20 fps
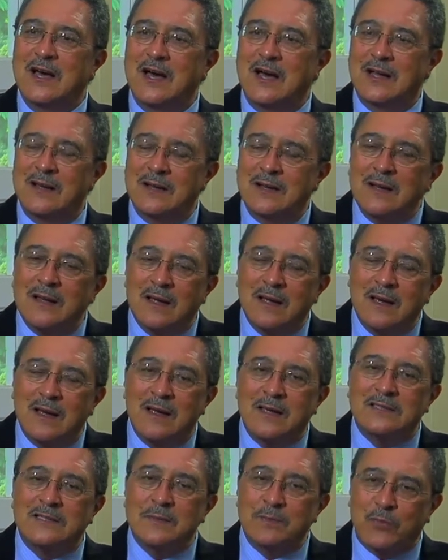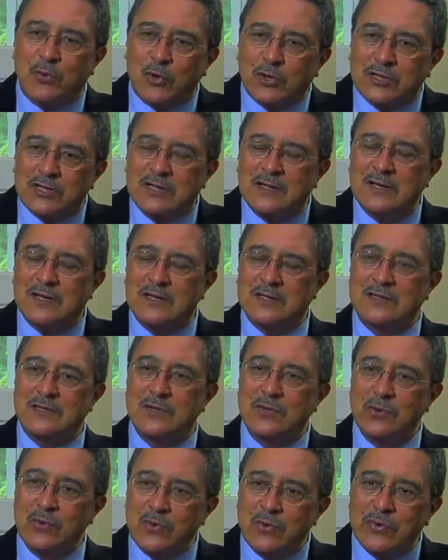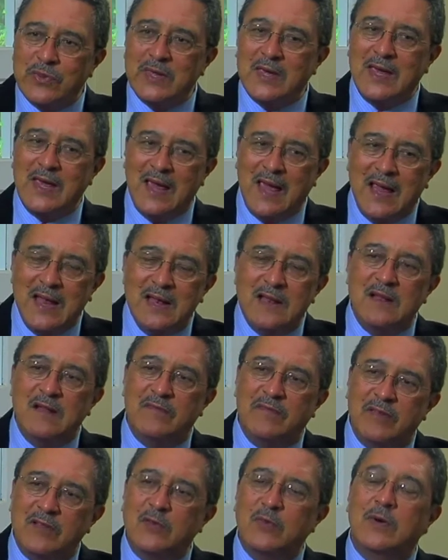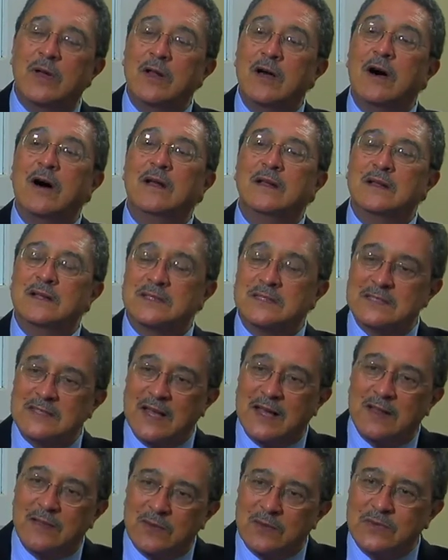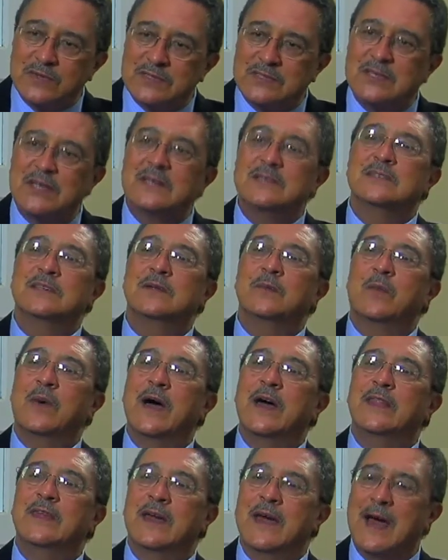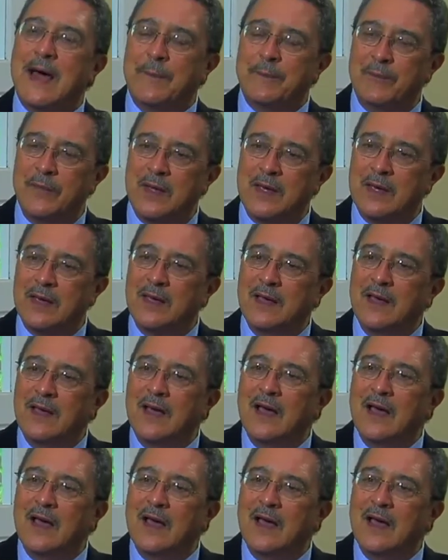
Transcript: And it's important that you, the individual, understand those things and why they're happening